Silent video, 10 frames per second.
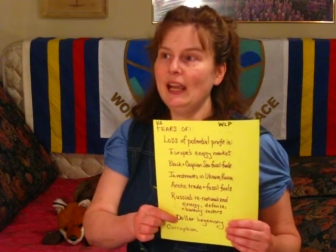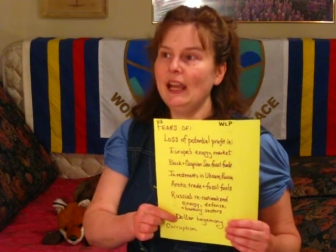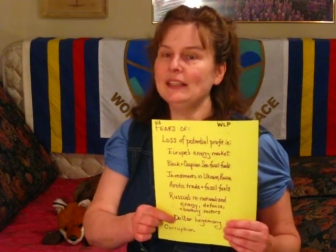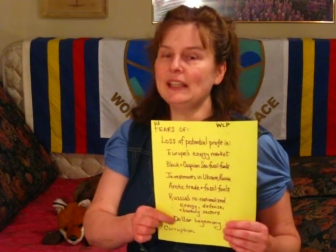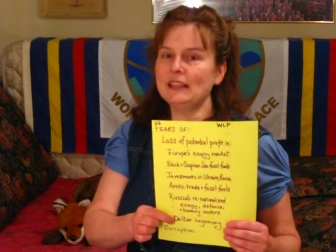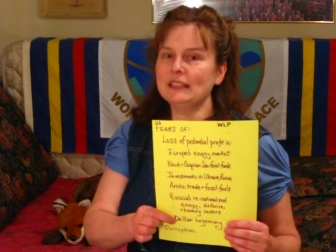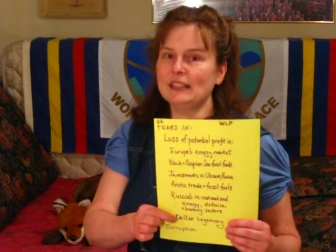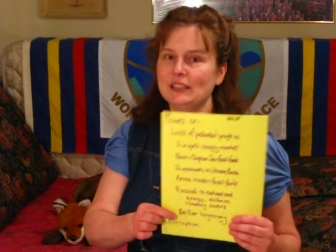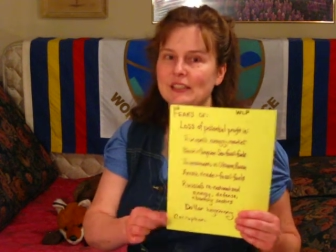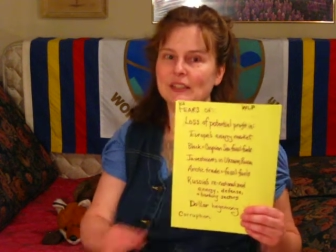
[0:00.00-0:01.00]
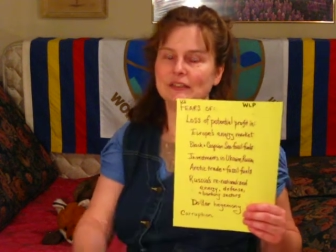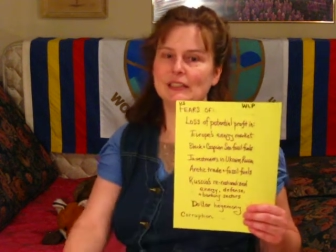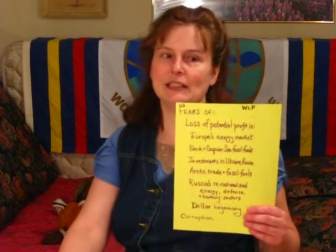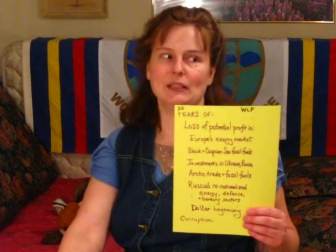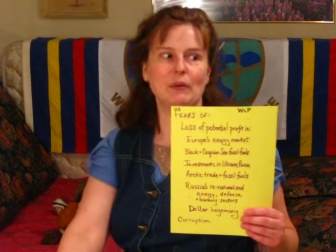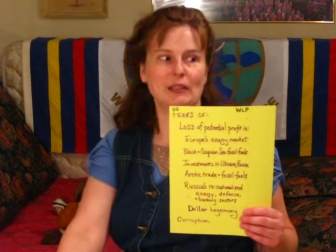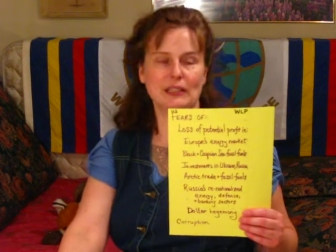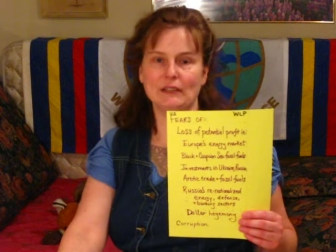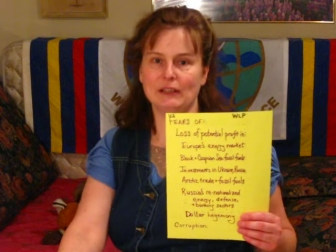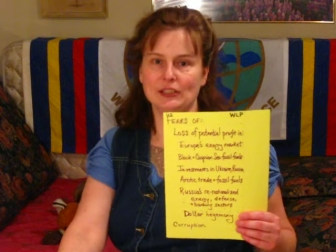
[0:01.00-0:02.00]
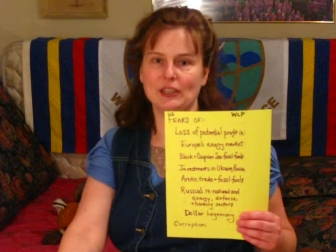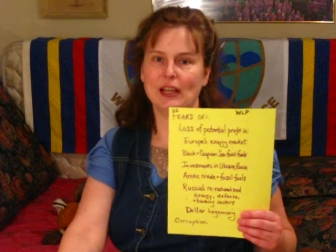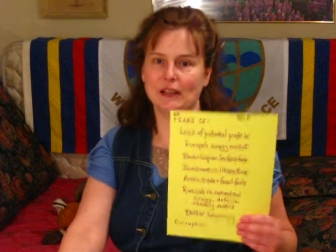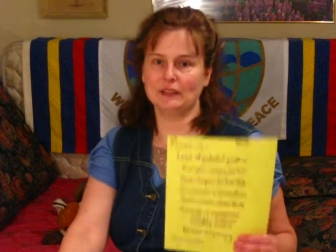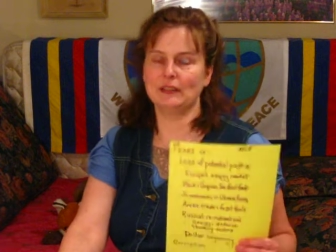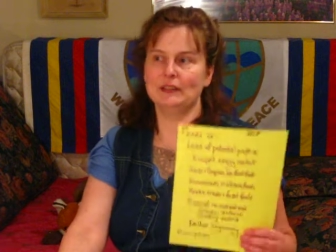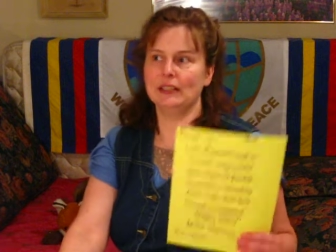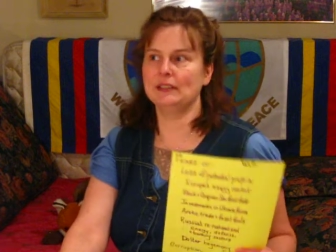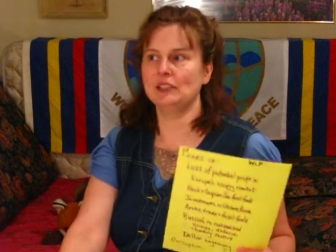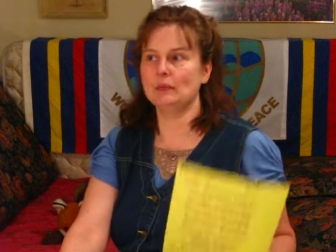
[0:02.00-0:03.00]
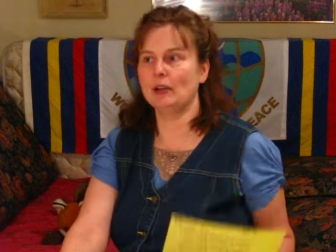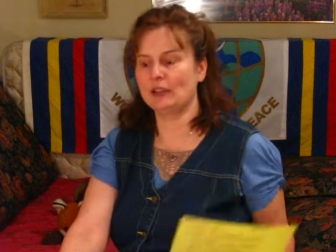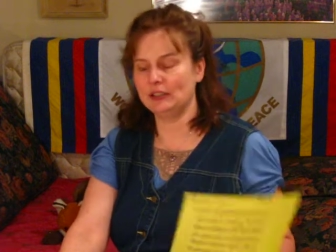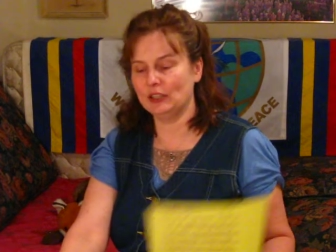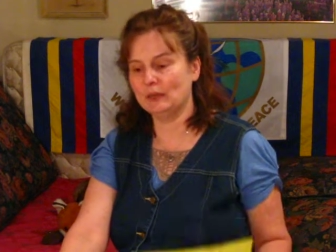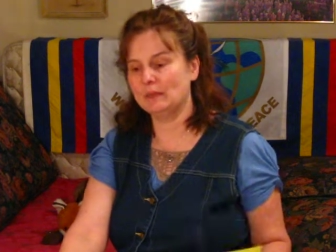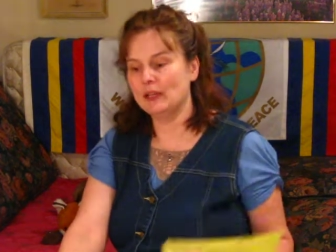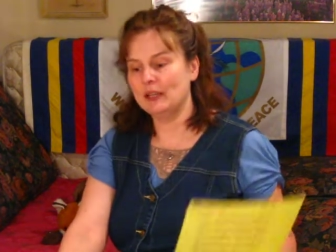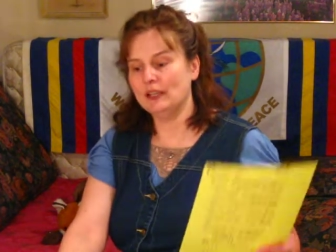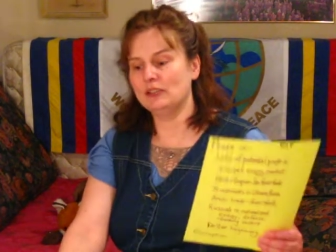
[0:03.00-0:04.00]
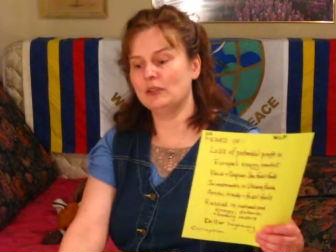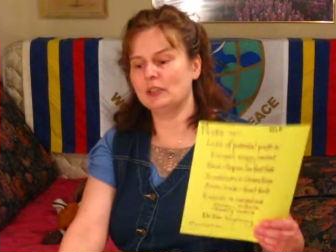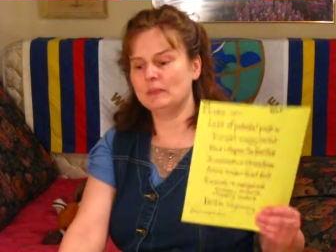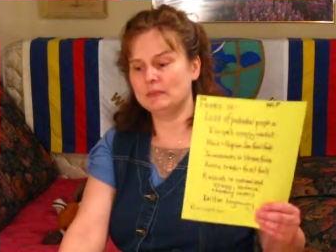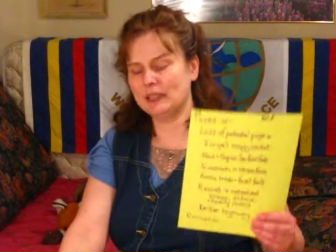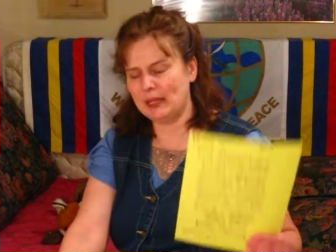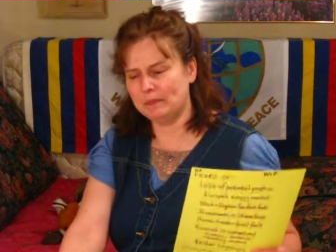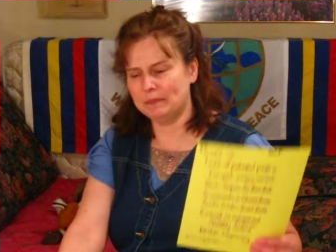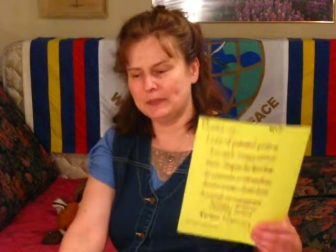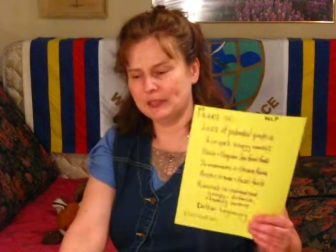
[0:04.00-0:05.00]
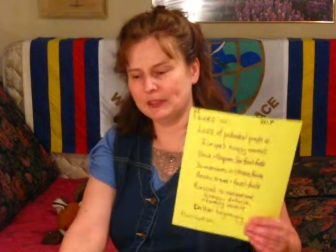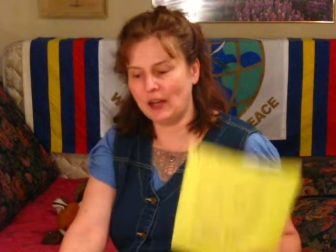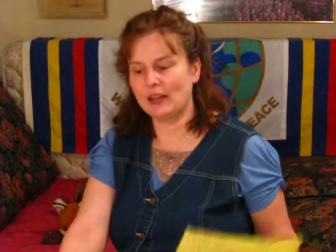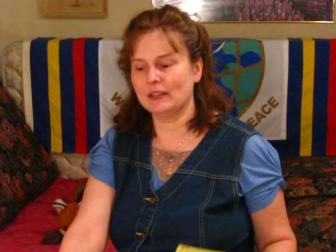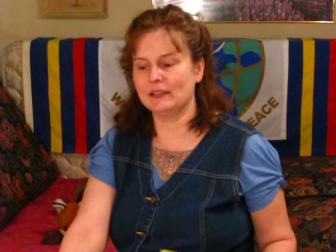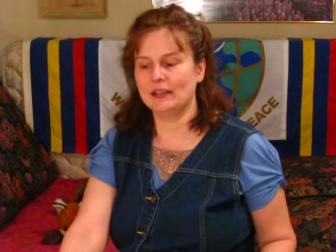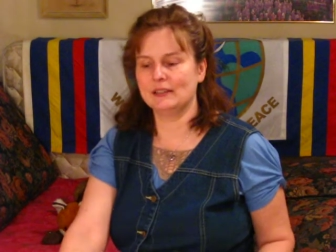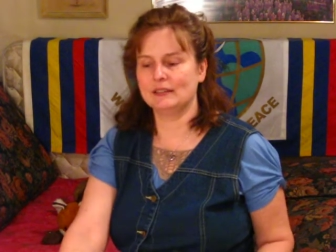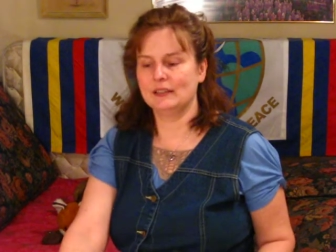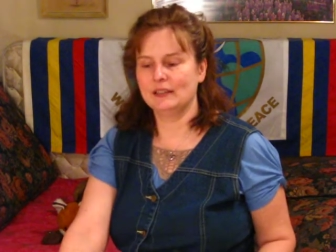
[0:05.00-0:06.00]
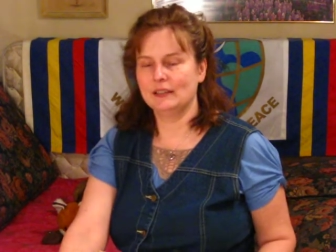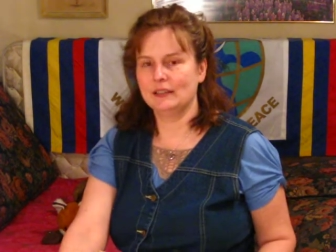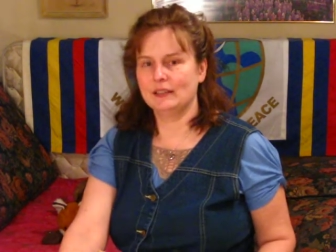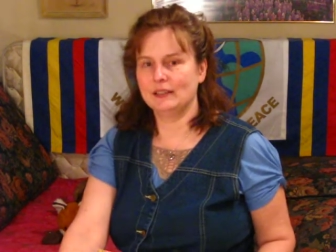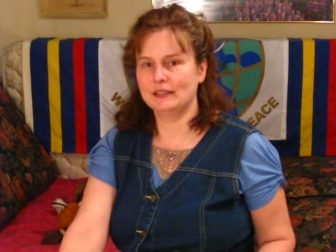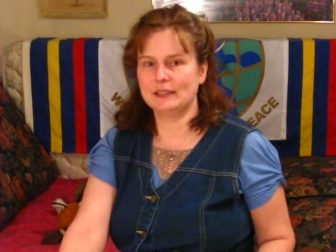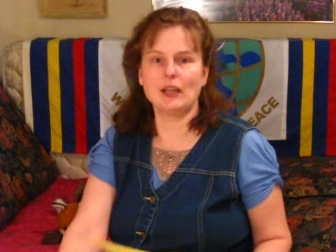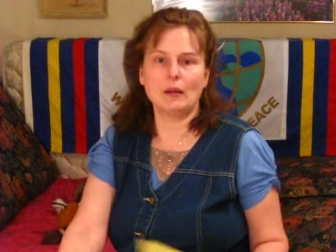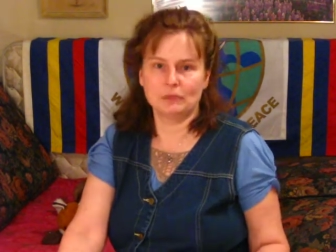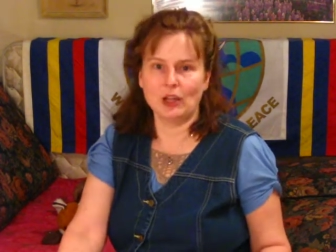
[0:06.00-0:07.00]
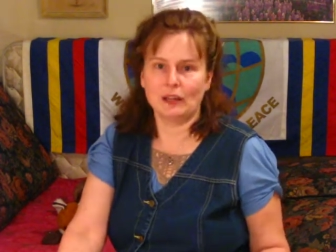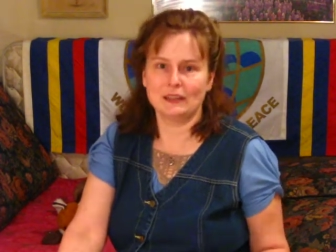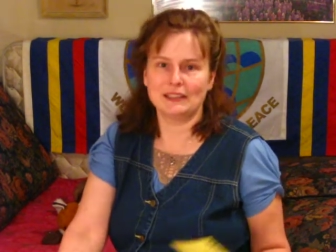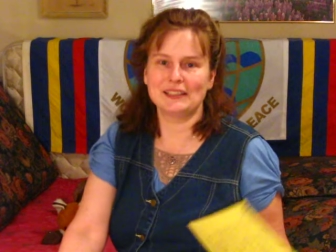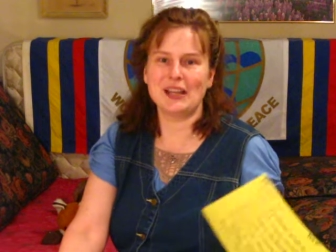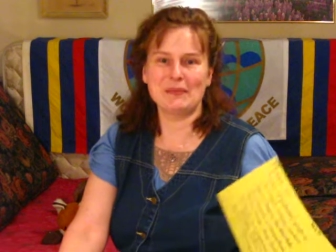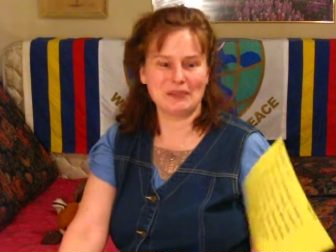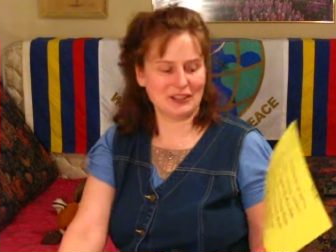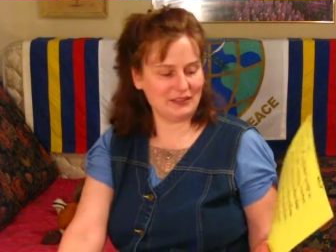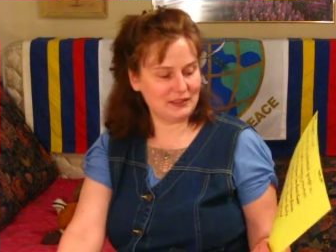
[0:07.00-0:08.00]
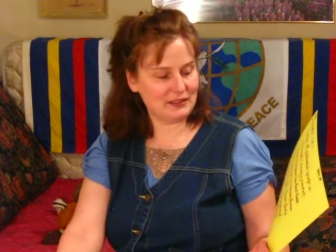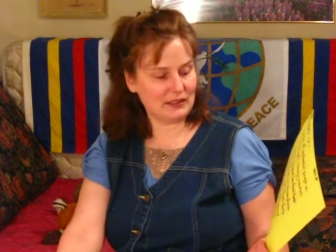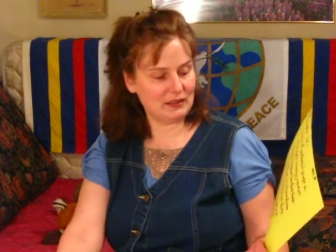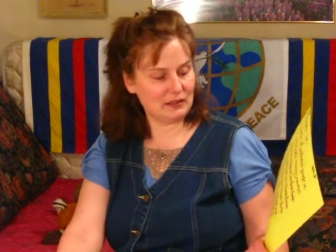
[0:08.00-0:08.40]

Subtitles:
And I think that's another reason they want to get Russia out of the energy market in Europe, in order to keep the dollar as the top dollar, as the top currency.